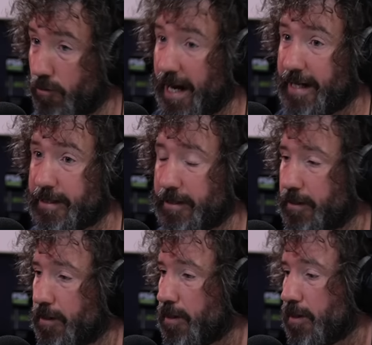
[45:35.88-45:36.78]
an actor.
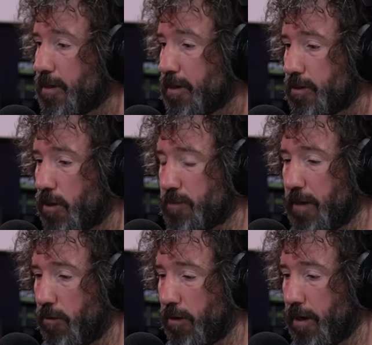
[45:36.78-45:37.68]
talked
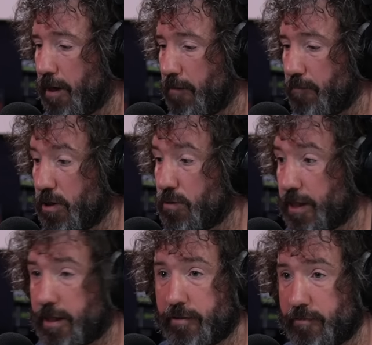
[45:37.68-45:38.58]
about uh,
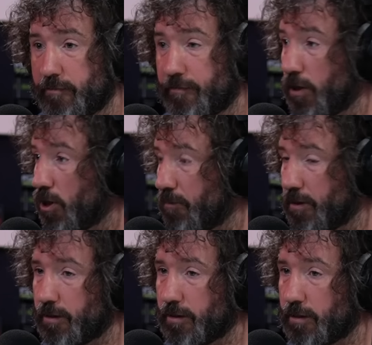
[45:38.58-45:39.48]
music and film
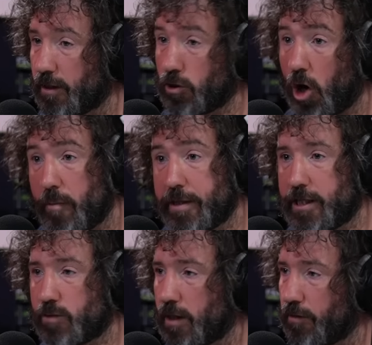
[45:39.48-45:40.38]
and, and
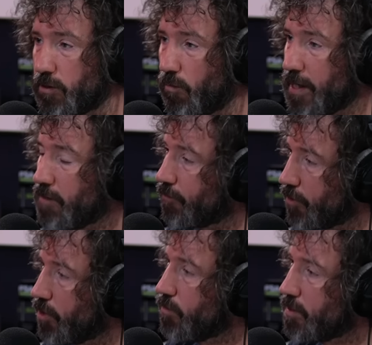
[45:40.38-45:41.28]
comedy as well. There's a way of
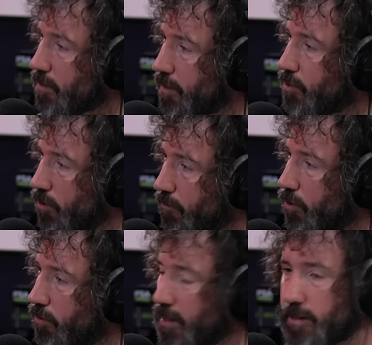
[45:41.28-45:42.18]
using this digital
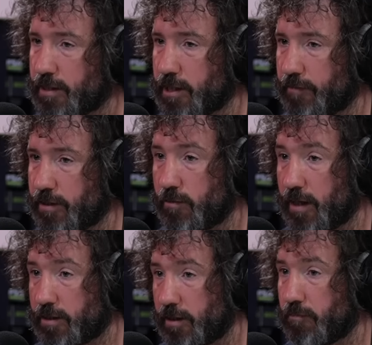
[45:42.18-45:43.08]
broadcasting service to
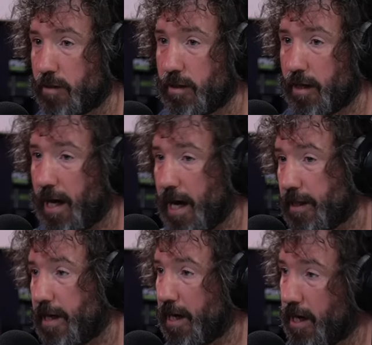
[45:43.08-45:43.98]
actually
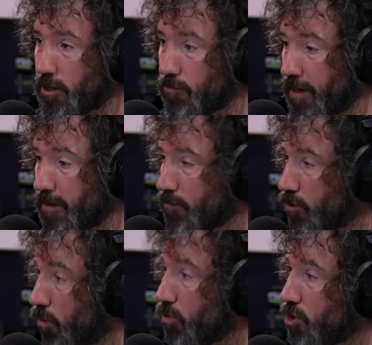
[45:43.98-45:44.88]
highlight our great
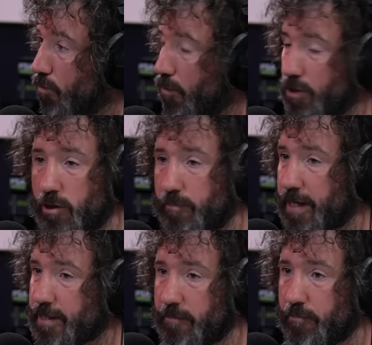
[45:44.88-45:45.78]
culture. What we do
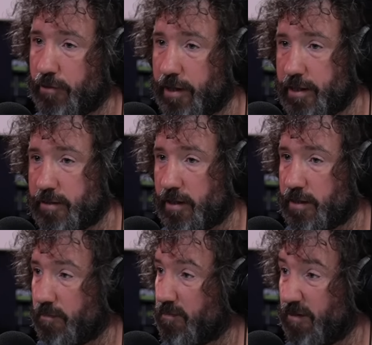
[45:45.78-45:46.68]
best in Britain is,
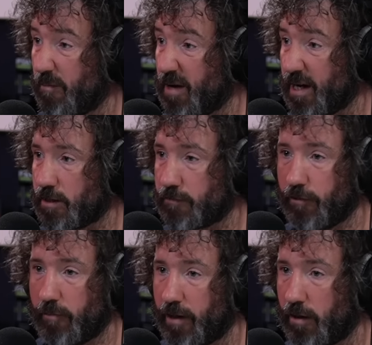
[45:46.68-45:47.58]
is for me, is
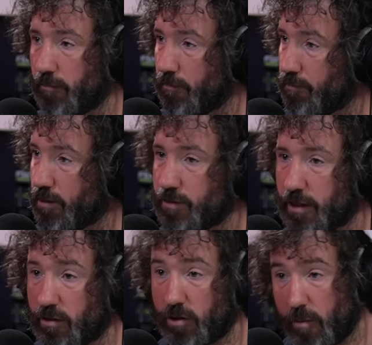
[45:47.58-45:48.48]
football,
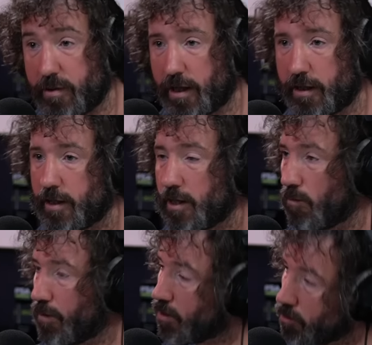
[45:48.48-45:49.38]
music, and comedy.
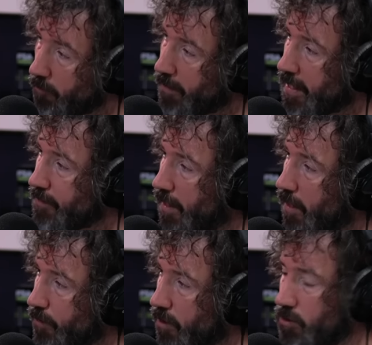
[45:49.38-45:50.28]
We can combine
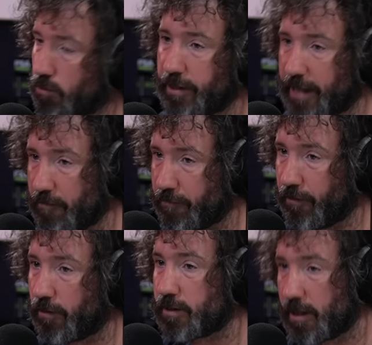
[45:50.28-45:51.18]
that. We are also good at getting
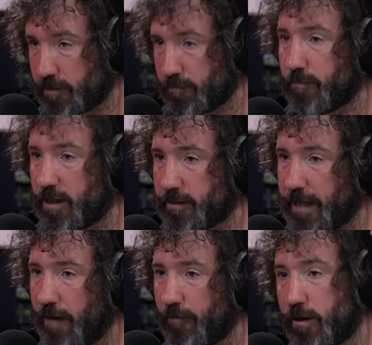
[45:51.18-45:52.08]
folks. fucked. Let's let's
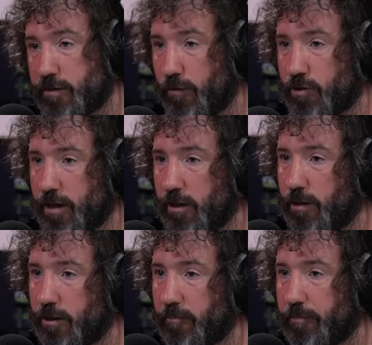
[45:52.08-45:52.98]
get everyone else fucked around the
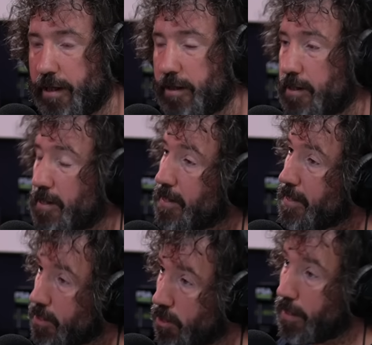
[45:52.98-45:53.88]
world on beer.
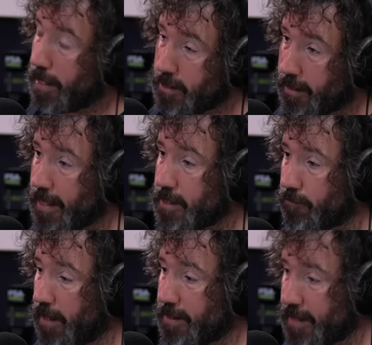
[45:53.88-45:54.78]
So it's a case
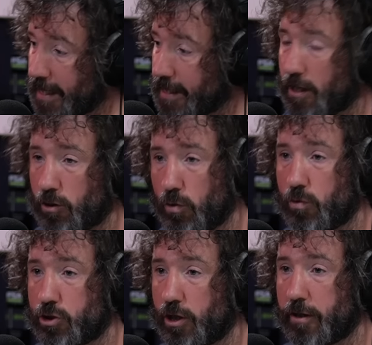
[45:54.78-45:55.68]
of like taking our
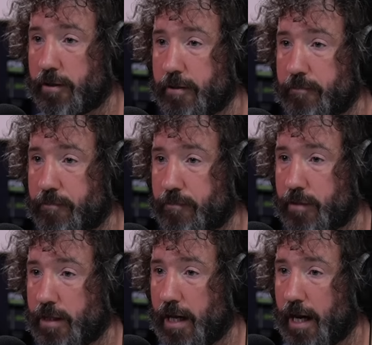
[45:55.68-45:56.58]
culture
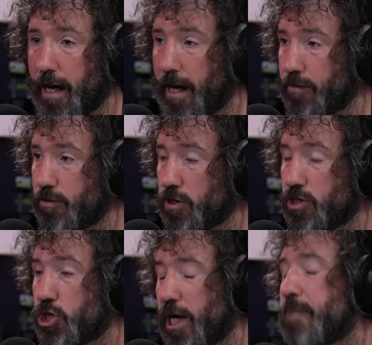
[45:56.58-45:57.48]
and
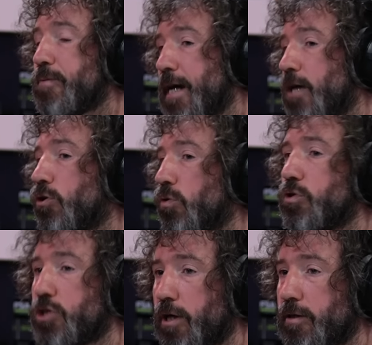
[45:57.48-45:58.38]
shaping our
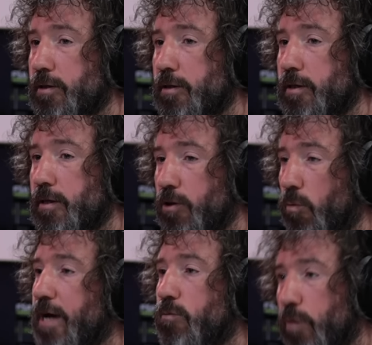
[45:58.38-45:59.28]
culture the
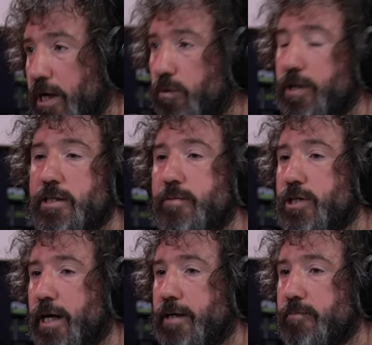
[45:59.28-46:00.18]
way we want it to be
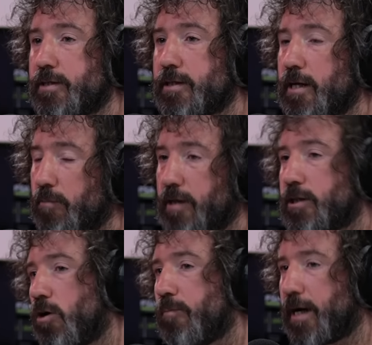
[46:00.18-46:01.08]
shaped. But let's
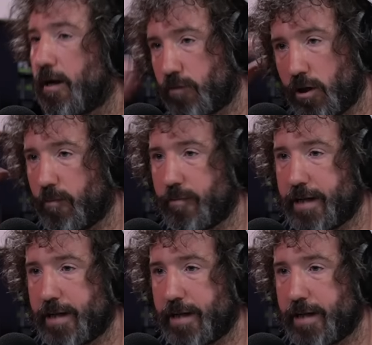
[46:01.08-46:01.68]
go back. I've gone on my